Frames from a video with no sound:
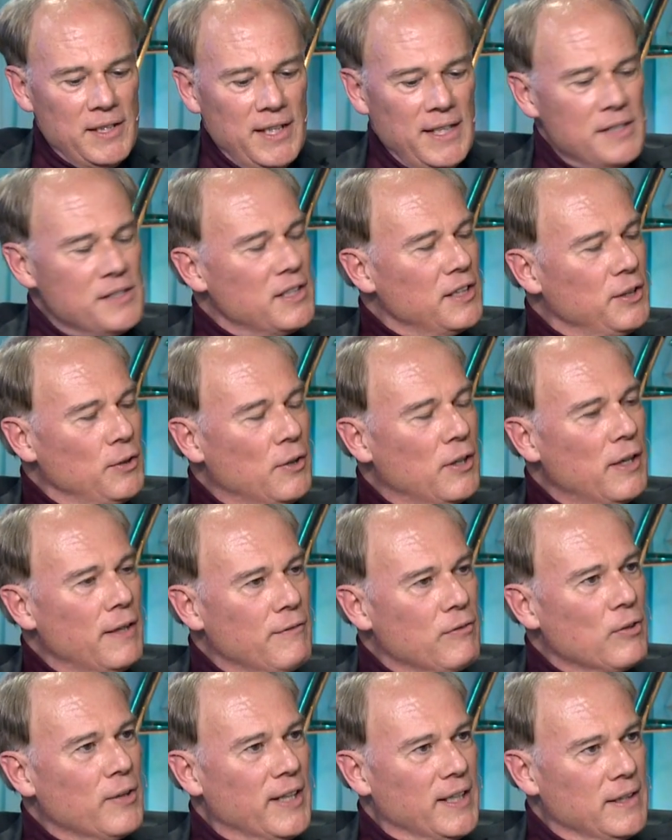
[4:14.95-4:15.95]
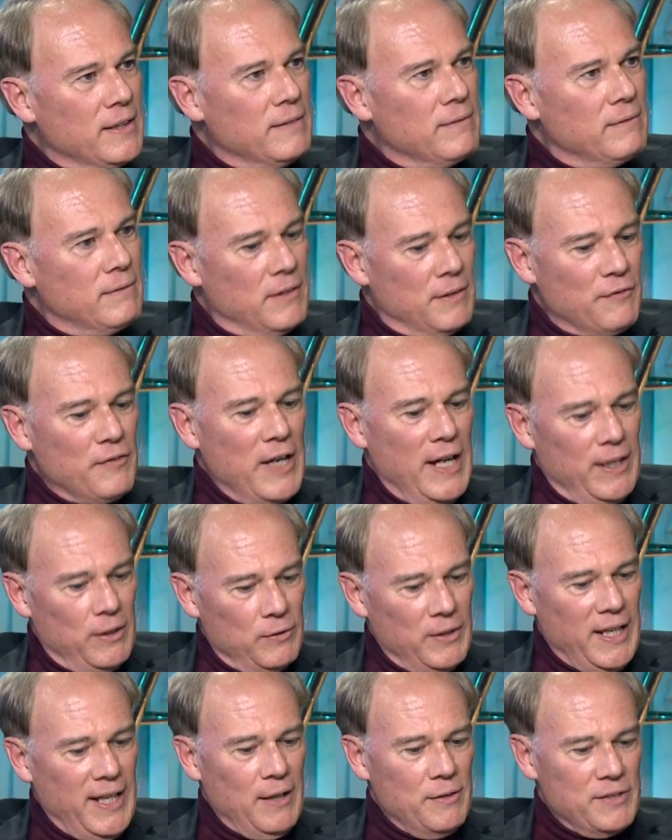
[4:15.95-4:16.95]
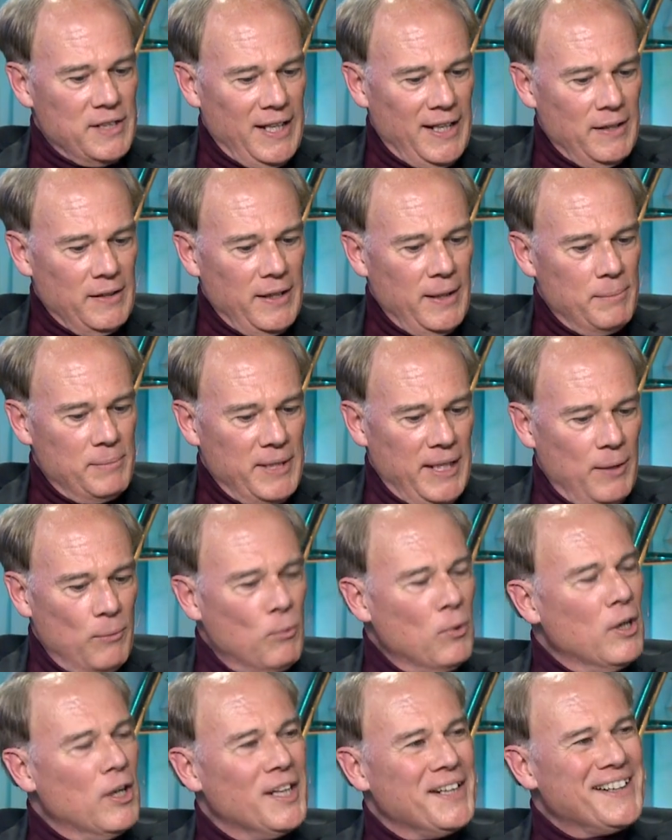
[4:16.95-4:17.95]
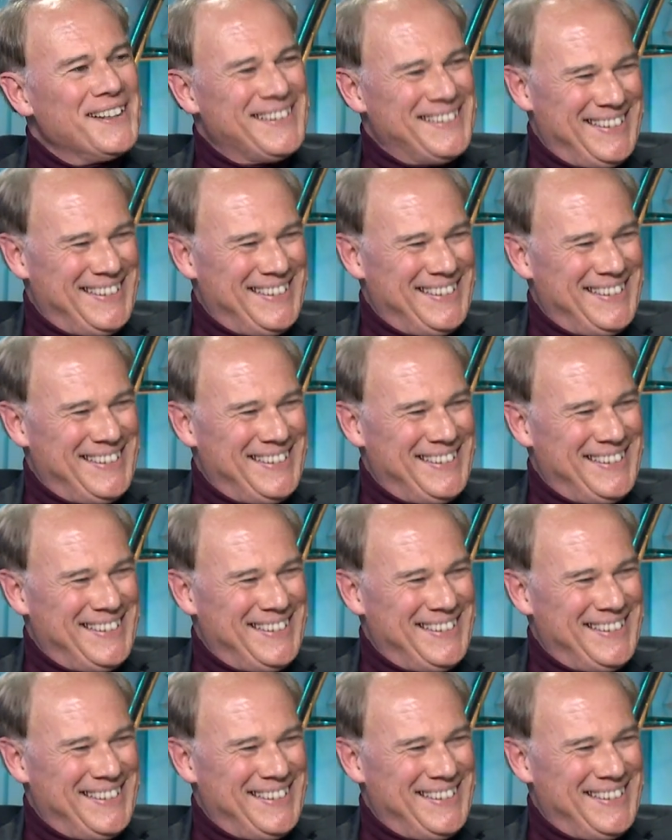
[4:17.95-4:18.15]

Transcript: things that you cover in the Final Countdown Update one.